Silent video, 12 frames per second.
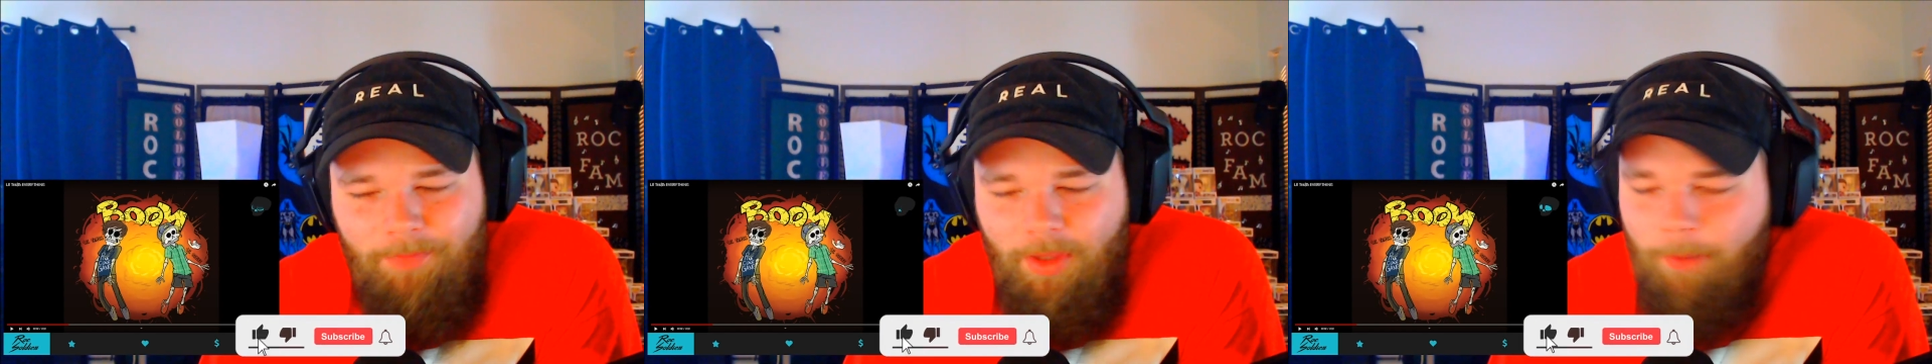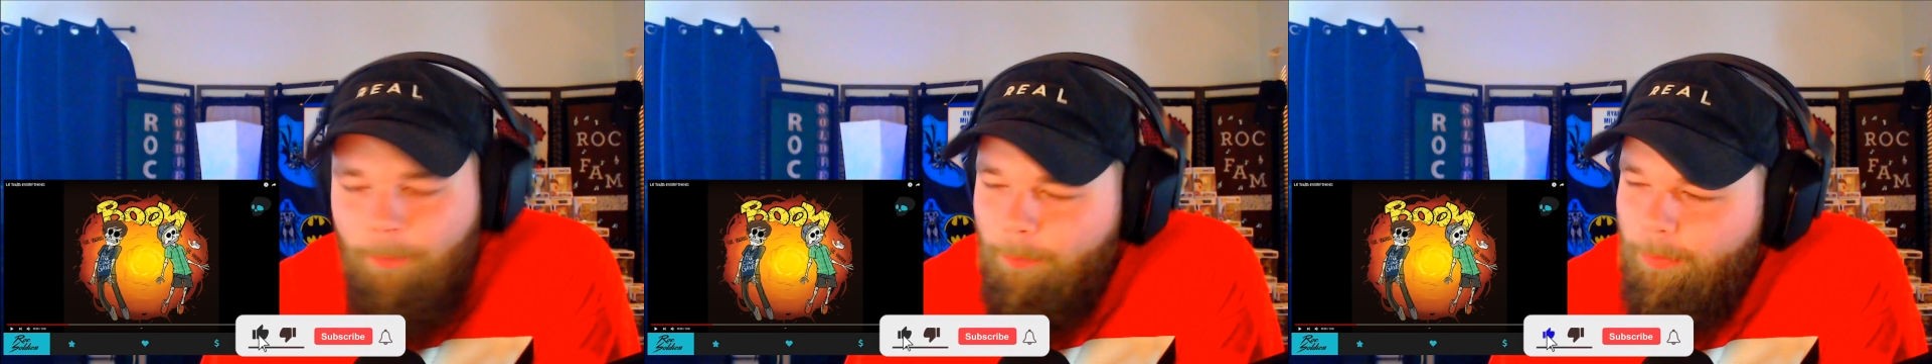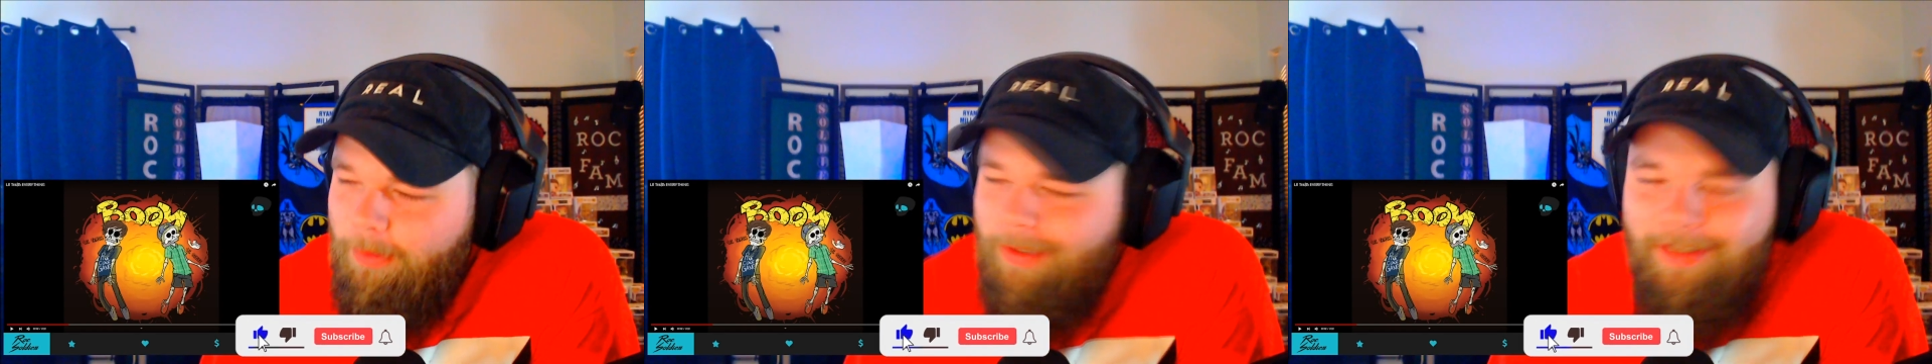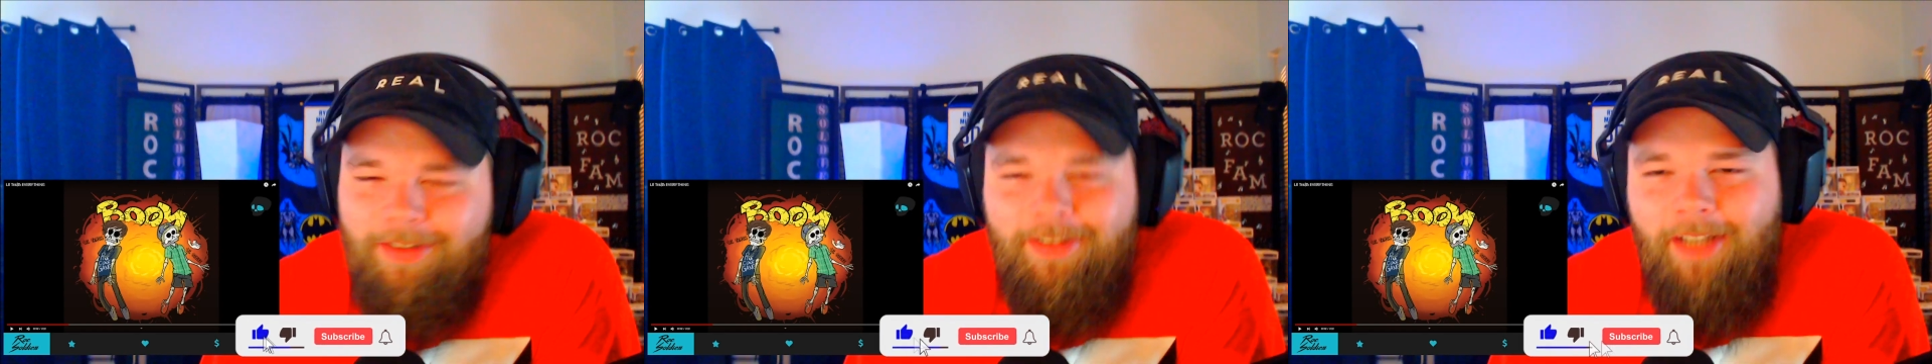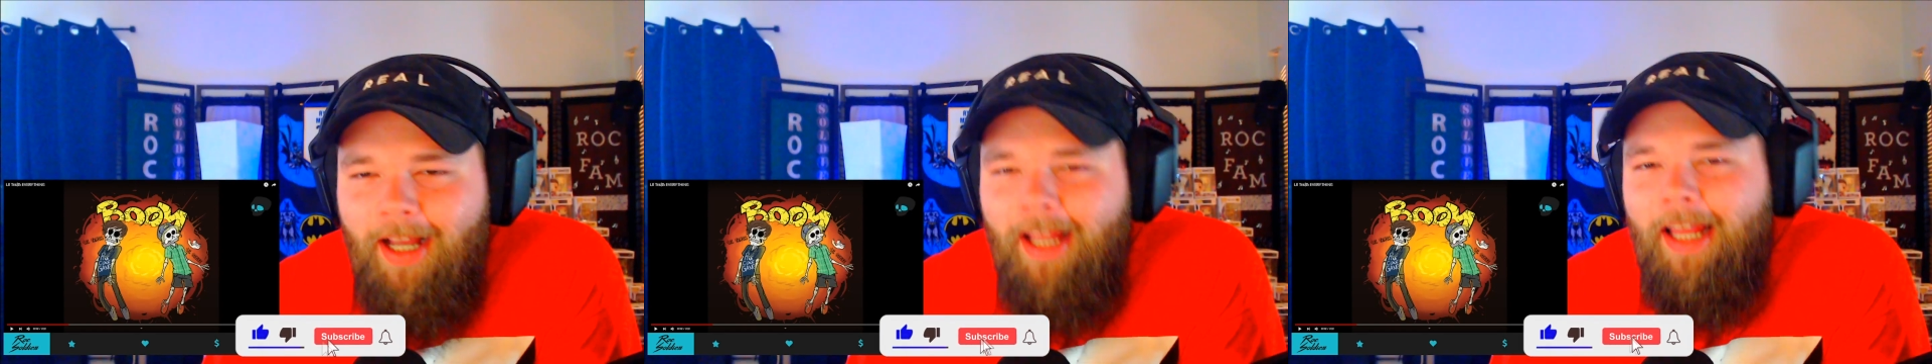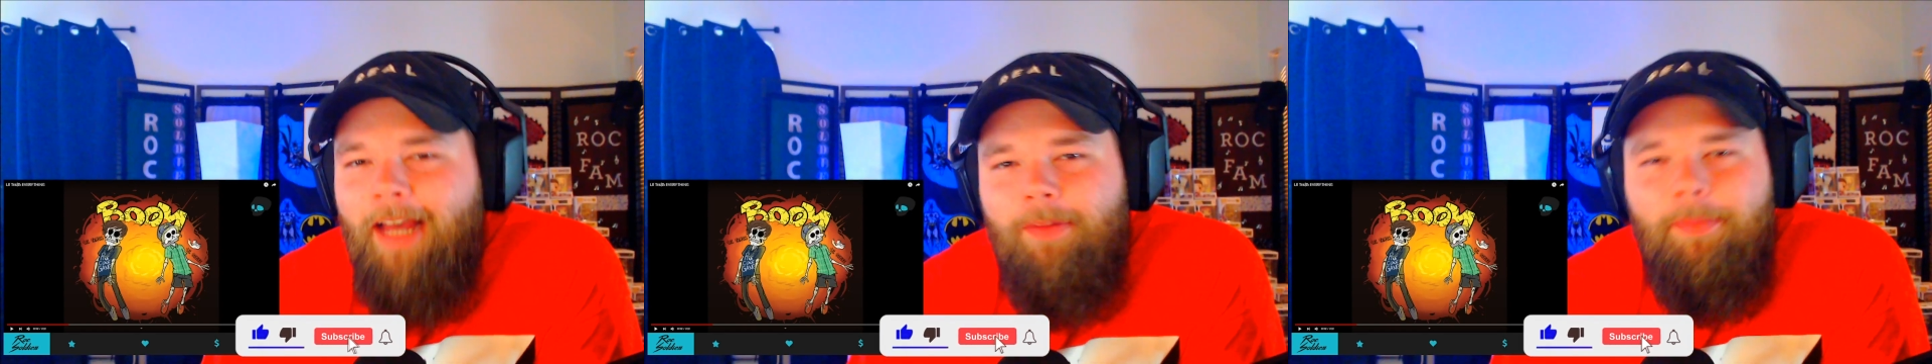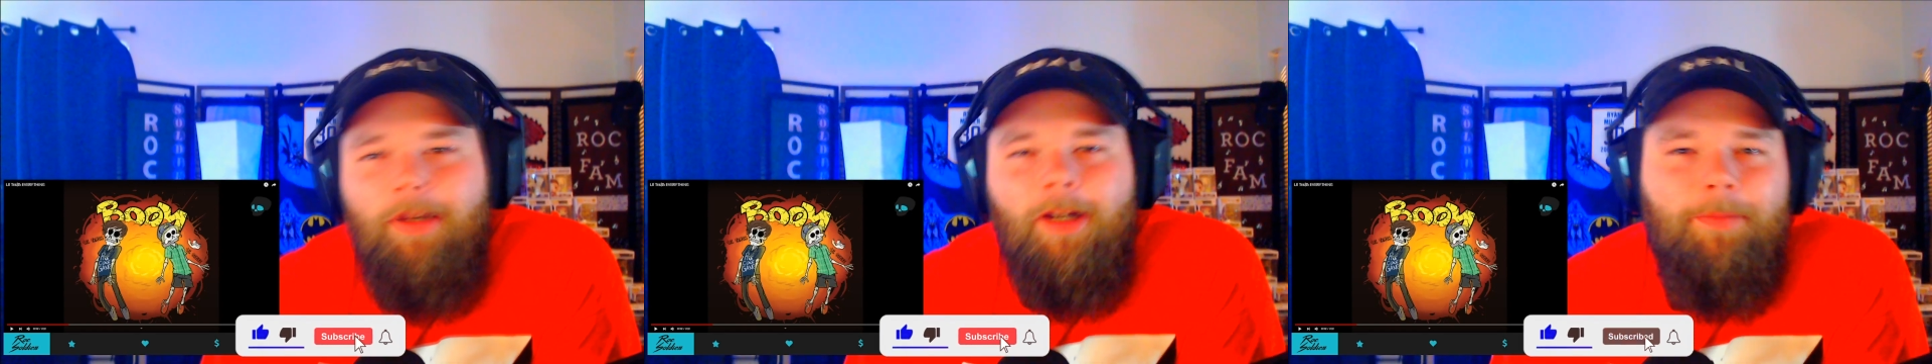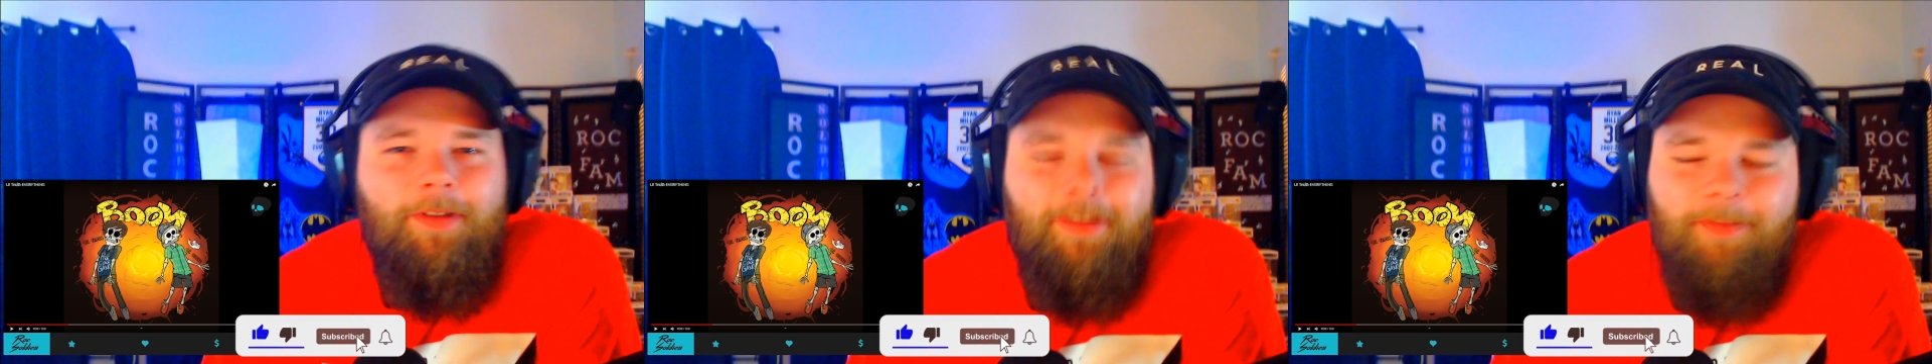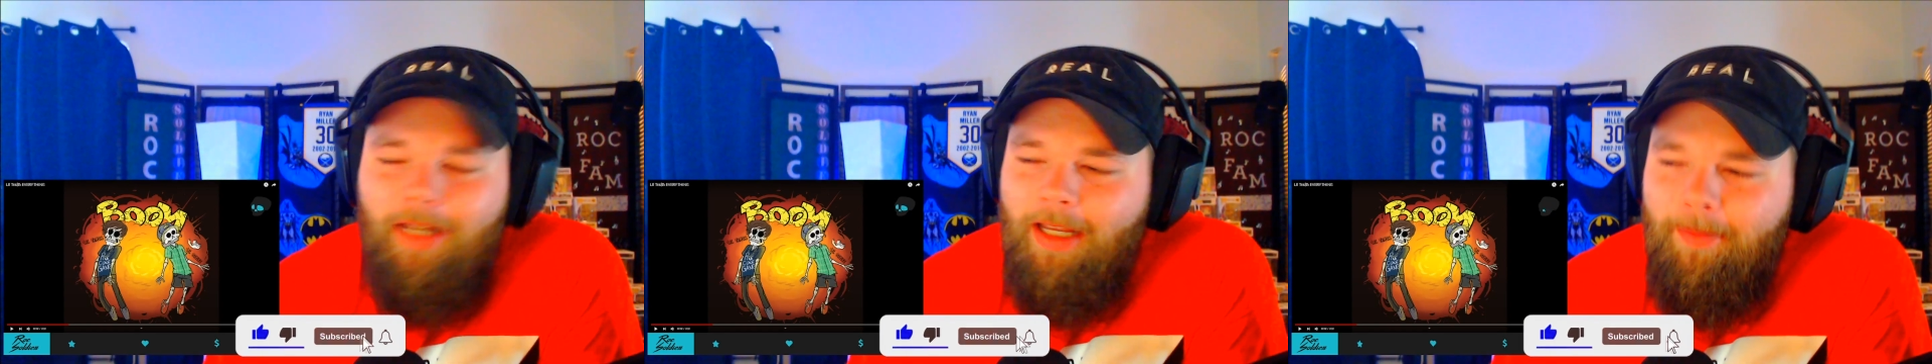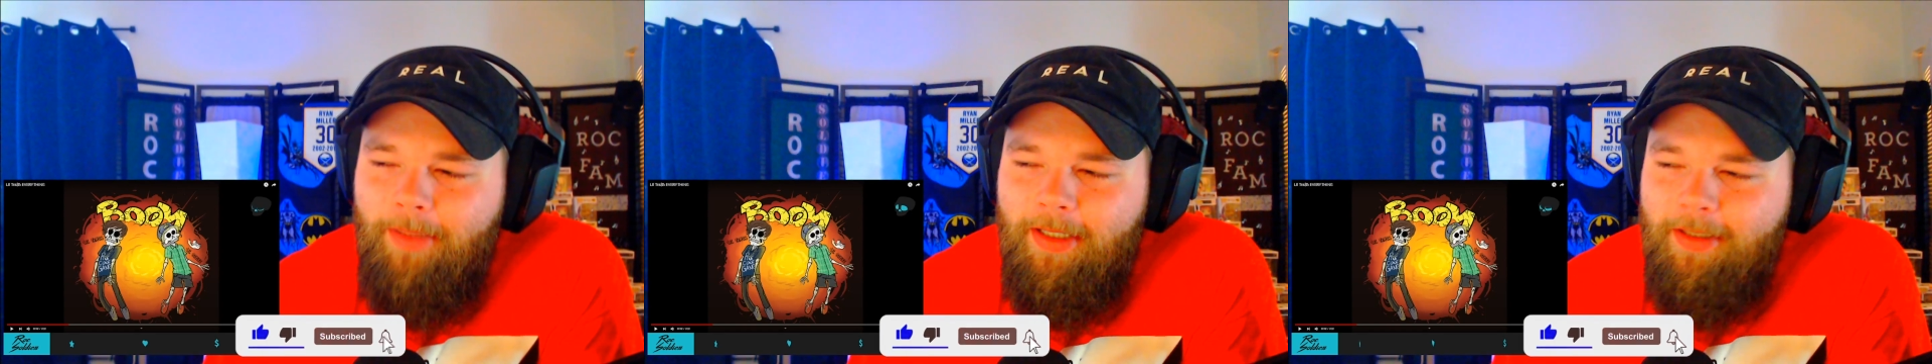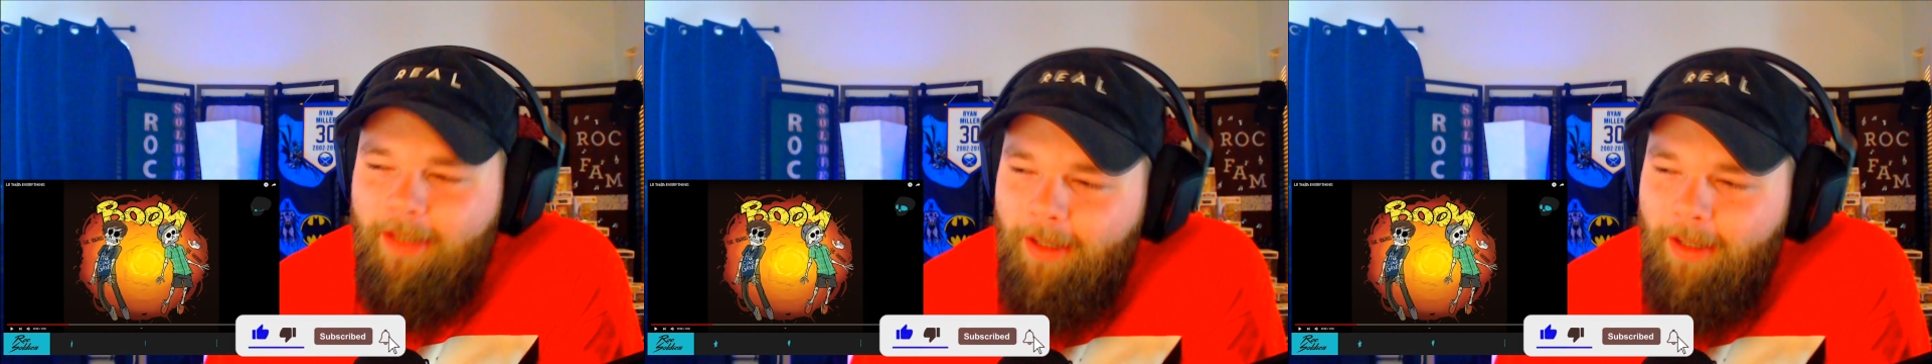really does not have a purpose, in my opinion,